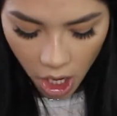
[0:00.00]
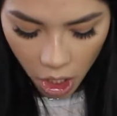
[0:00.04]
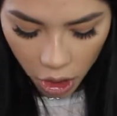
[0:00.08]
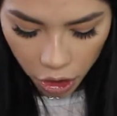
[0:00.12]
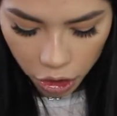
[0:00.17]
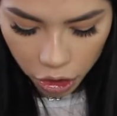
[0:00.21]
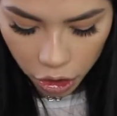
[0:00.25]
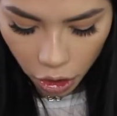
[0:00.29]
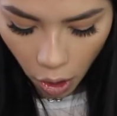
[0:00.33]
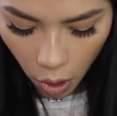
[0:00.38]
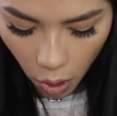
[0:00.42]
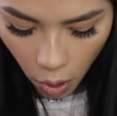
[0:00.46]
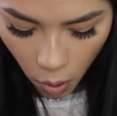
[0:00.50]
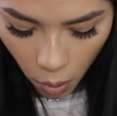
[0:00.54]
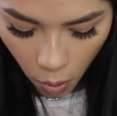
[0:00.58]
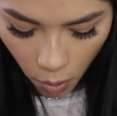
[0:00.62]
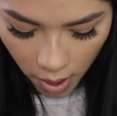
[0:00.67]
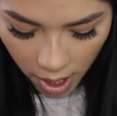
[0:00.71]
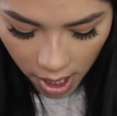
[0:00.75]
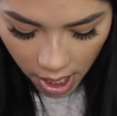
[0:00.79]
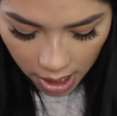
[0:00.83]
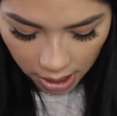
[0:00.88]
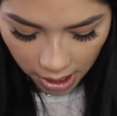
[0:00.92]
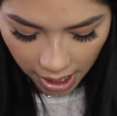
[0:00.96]

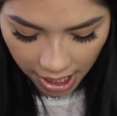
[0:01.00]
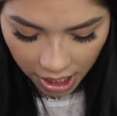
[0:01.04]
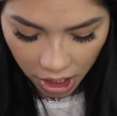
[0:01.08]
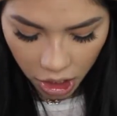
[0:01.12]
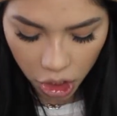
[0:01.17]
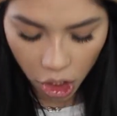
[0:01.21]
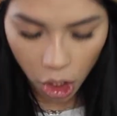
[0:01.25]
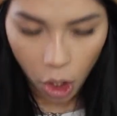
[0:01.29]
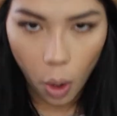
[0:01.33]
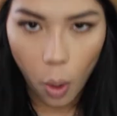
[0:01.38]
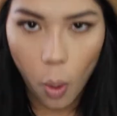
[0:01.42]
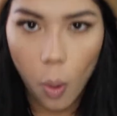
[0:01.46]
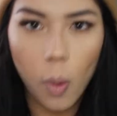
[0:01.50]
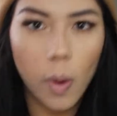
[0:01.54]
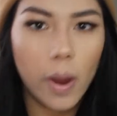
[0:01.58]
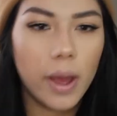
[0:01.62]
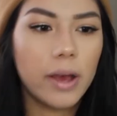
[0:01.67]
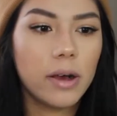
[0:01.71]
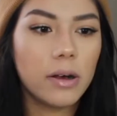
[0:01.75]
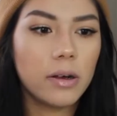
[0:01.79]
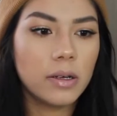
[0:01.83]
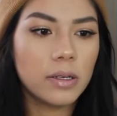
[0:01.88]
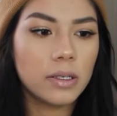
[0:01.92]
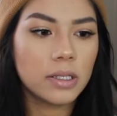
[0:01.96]
So like their
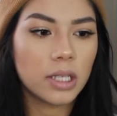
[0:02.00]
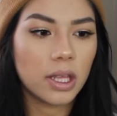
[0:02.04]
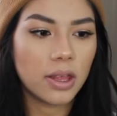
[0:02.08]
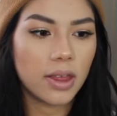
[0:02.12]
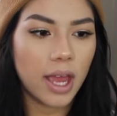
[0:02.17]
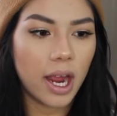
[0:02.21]
oils,